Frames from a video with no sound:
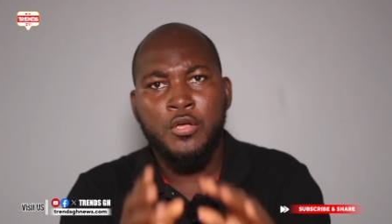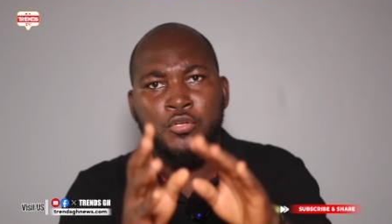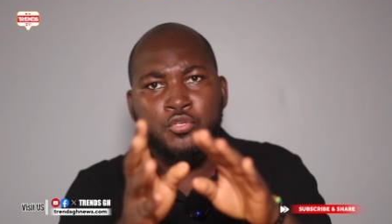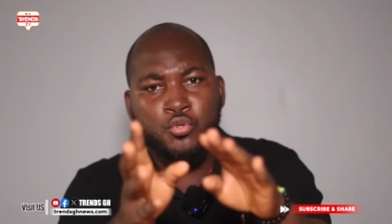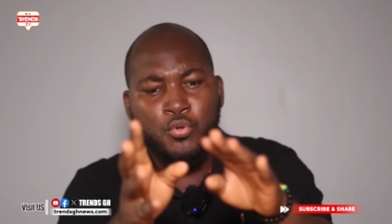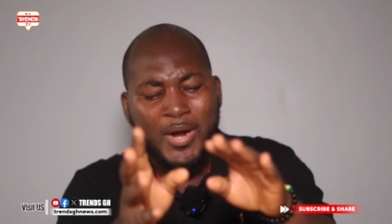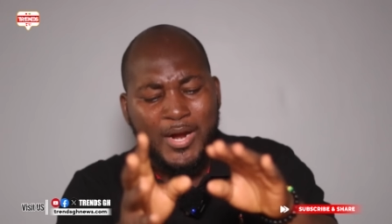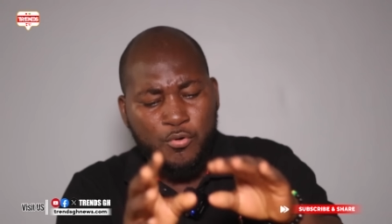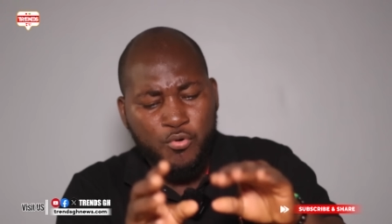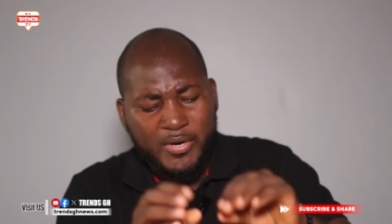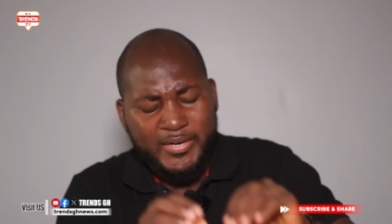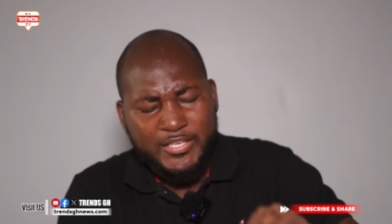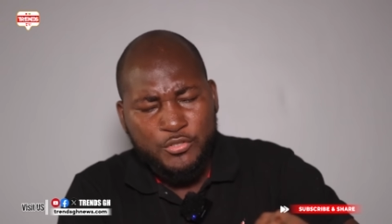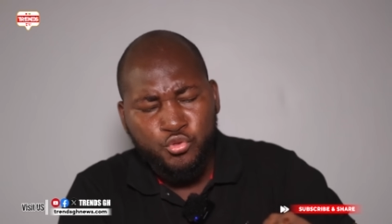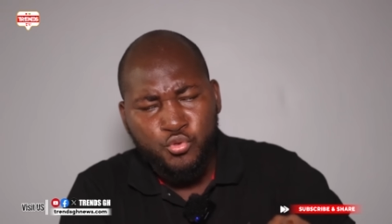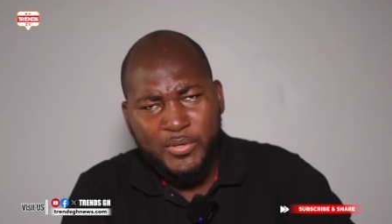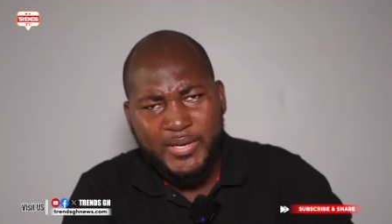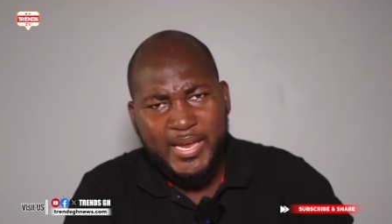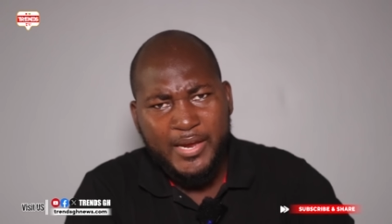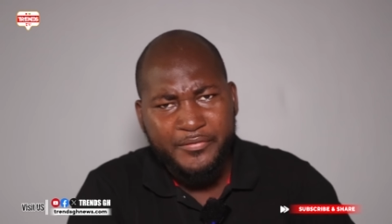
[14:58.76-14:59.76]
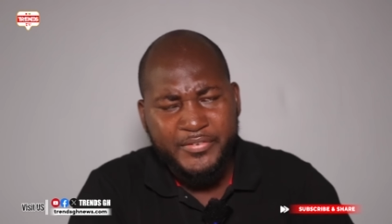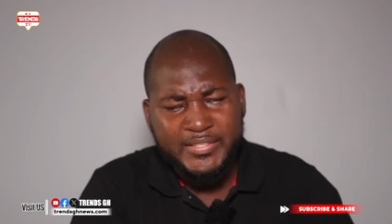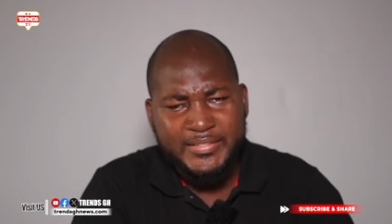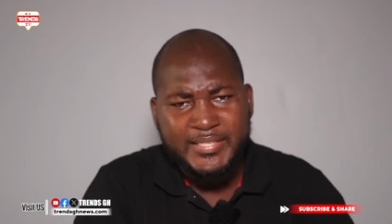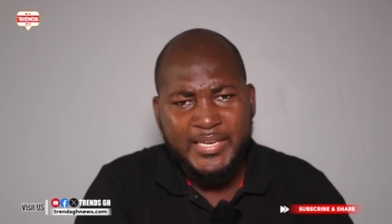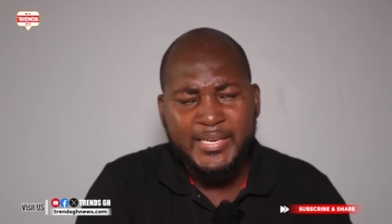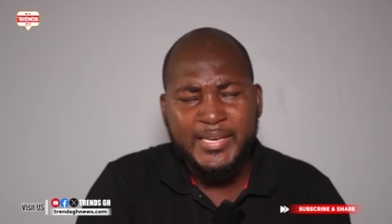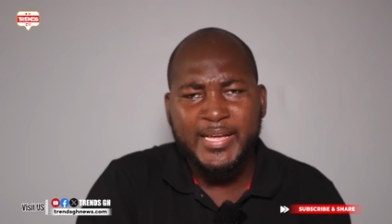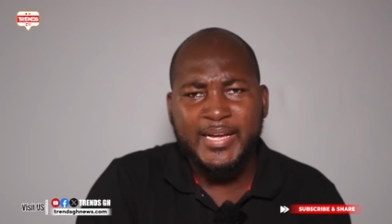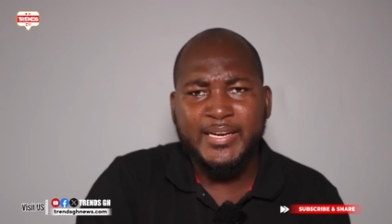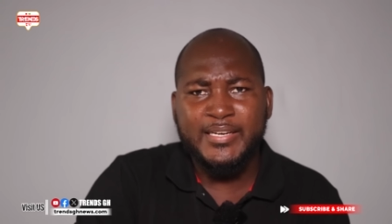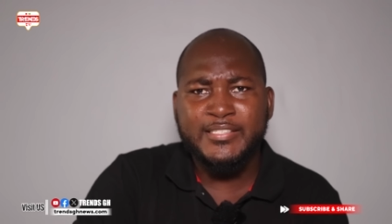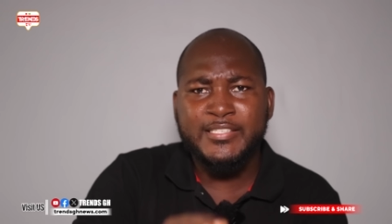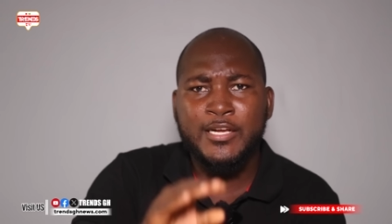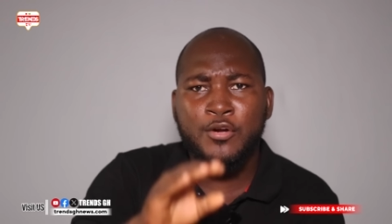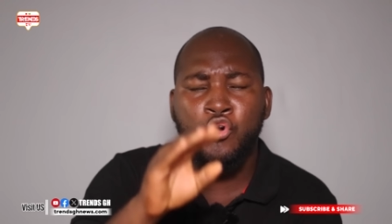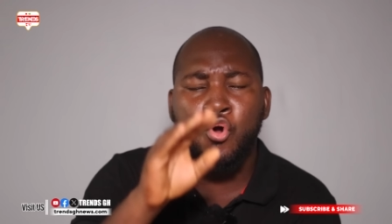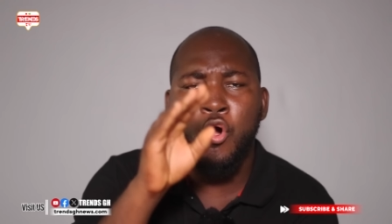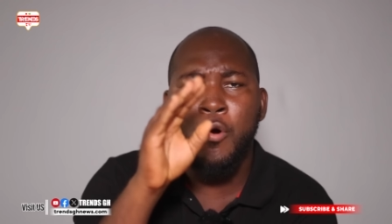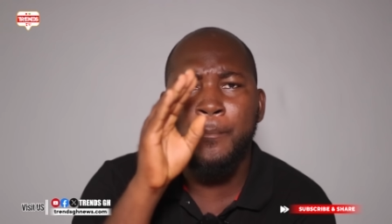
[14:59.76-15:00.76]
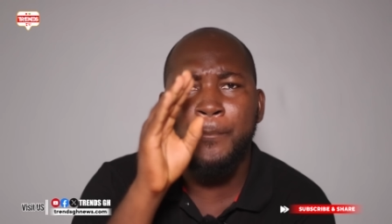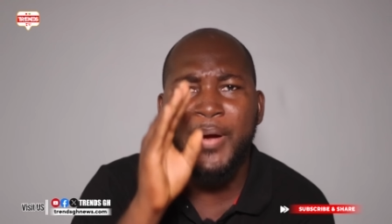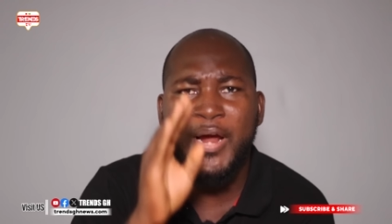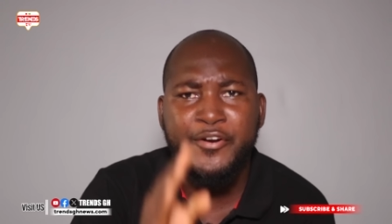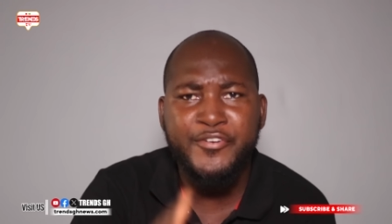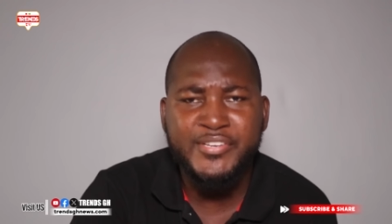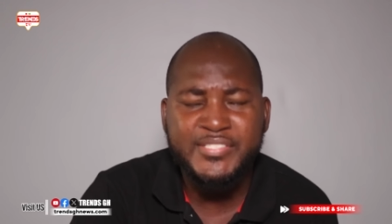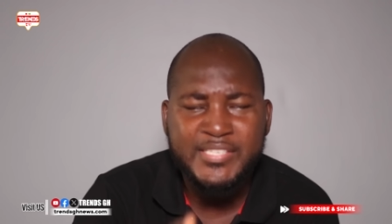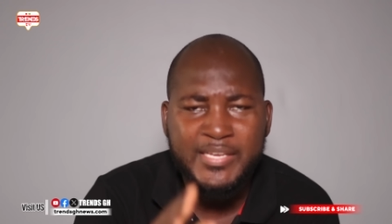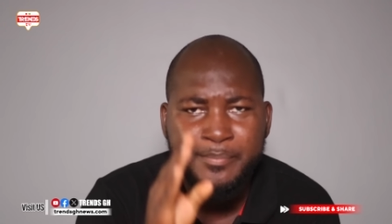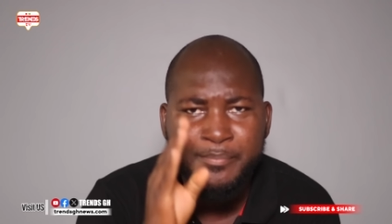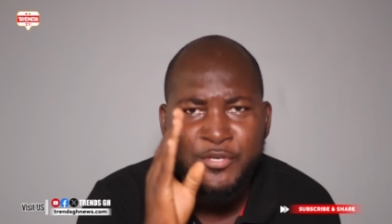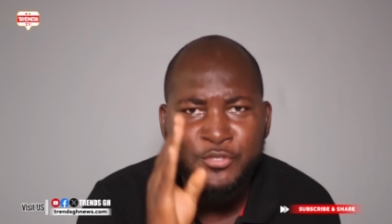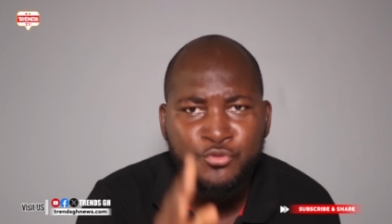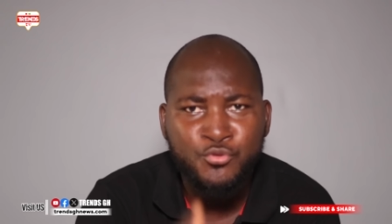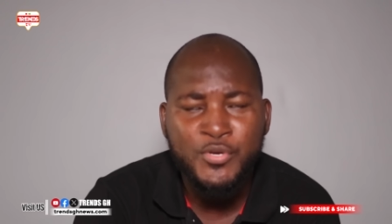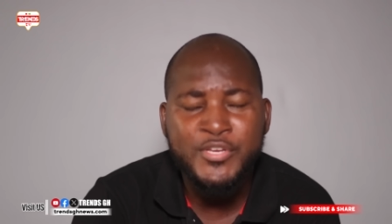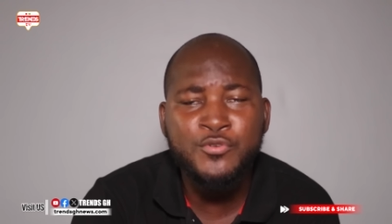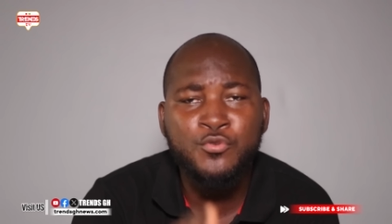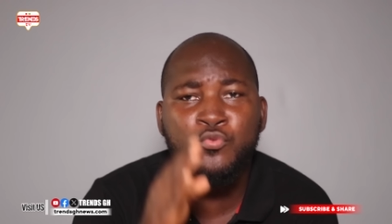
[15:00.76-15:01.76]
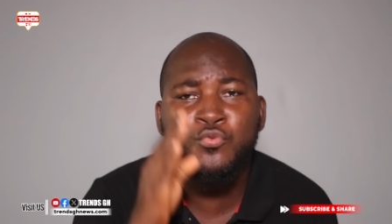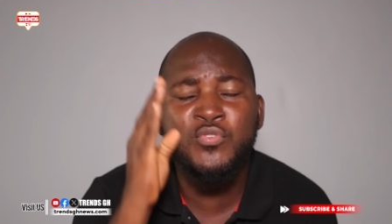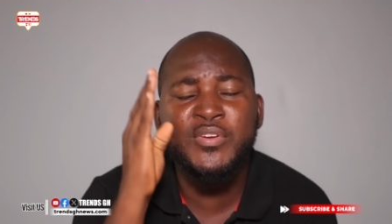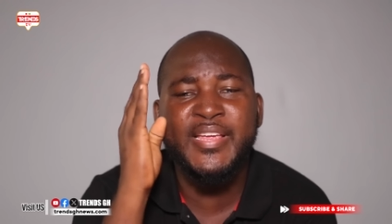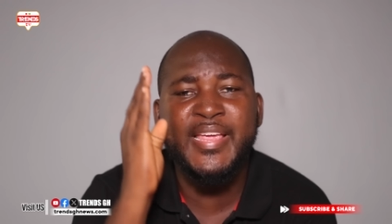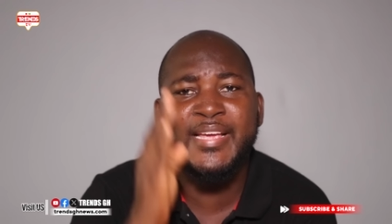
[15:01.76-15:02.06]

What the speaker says: So according to Kevin Taylor, the comparison between